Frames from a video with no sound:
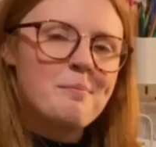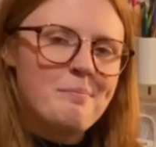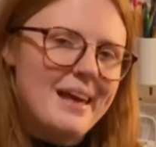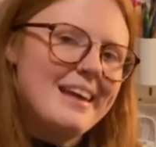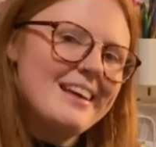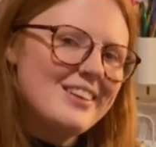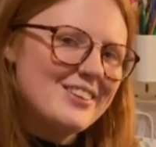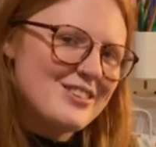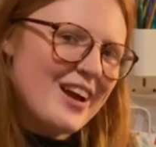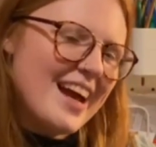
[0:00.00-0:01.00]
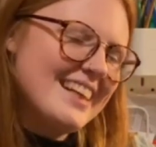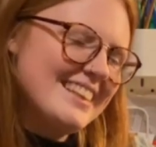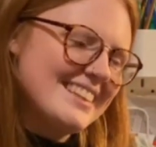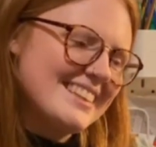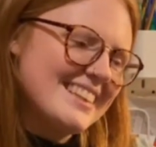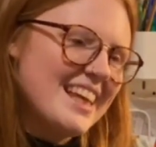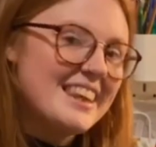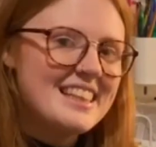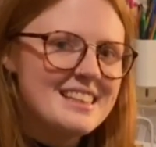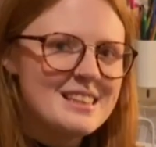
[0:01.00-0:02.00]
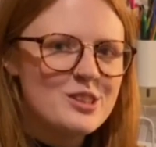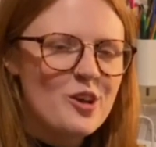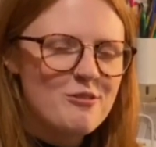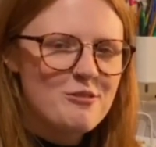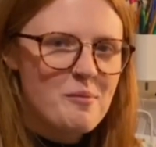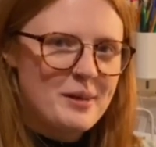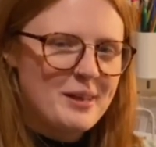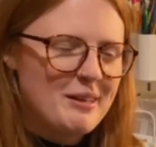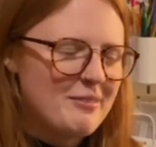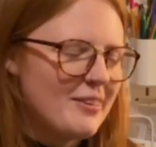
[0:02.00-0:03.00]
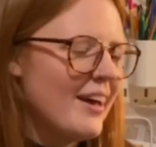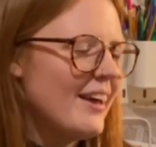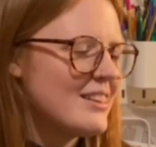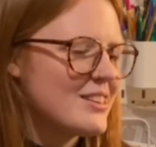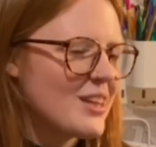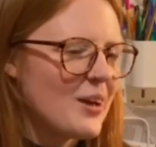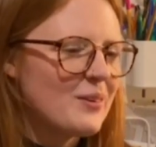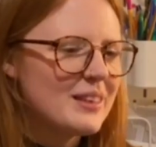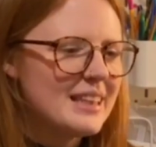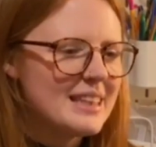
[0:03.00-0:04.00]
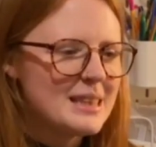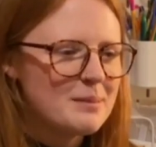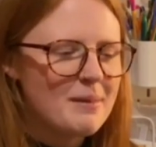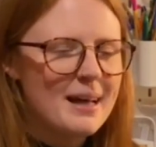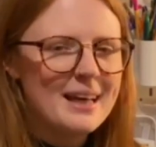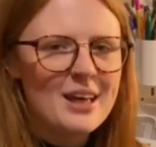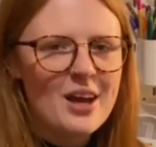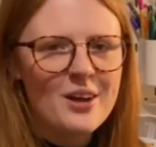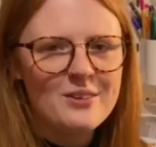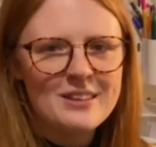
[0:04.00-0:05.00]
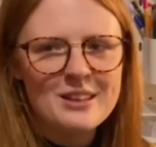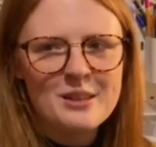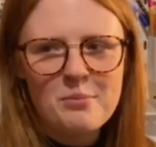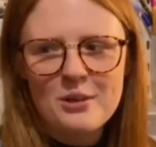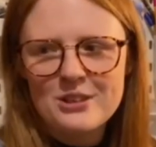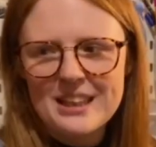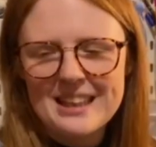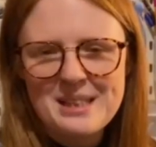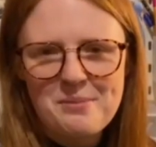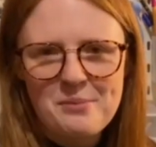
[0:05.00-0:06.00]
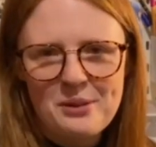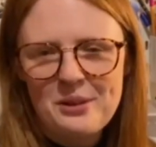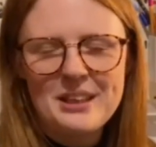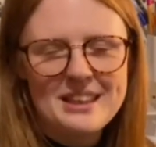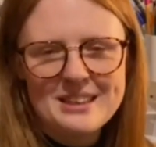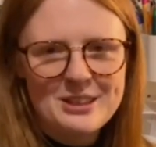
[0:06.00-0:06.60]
Bakerloo dress. This is not for Minerva, so this is my only other project this month, and it's a